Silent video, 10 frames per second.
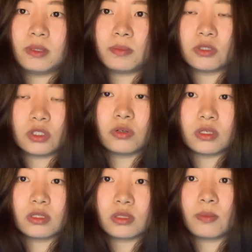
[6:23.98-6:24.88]

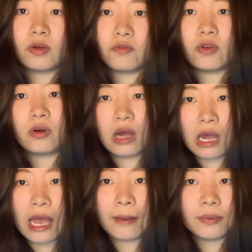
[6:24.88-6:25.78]
students may feel
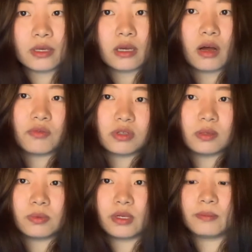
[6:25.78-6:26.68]
happy
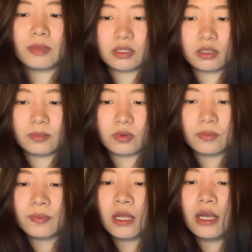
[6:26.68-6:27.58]
after playing
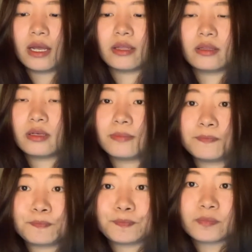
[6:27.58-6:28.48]
basketball. And
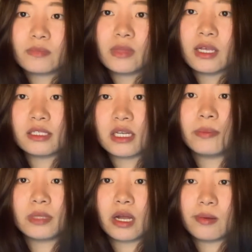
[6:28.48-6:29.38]

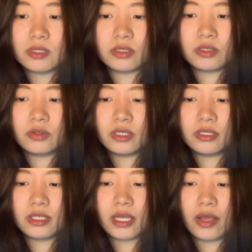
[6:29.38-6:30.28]
sometimes
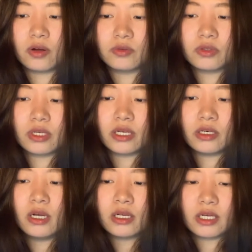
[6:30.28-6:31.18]
students can also
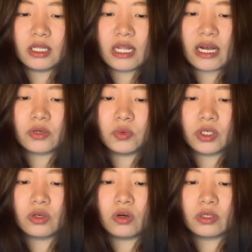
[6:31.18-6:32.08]
collect,
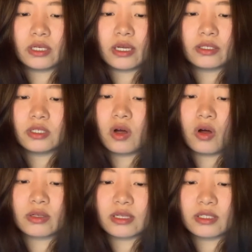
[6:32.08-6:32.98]
record, and
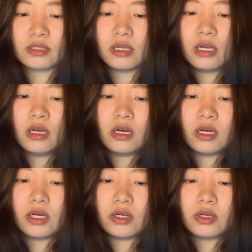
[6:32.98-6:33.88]
organize
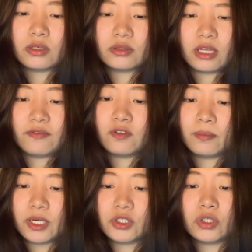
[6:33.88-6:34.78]

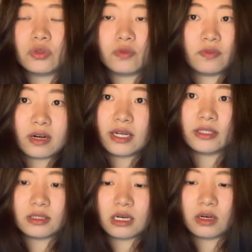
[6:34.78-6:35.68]
information to
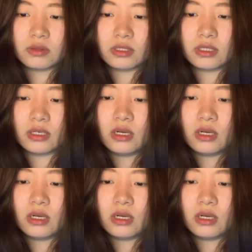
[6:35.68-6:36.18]
find out